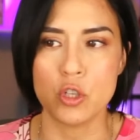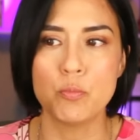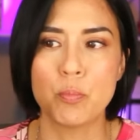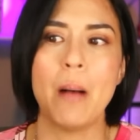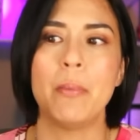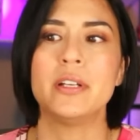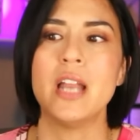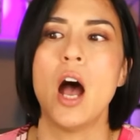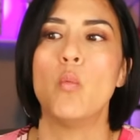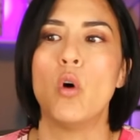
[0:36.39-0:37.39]
You'd probably
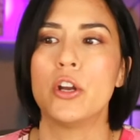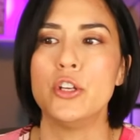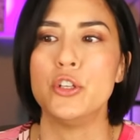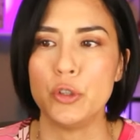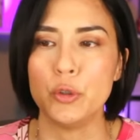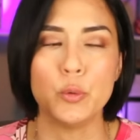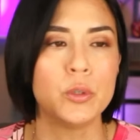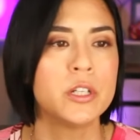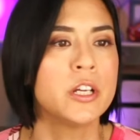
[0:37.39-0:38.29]
not want to do,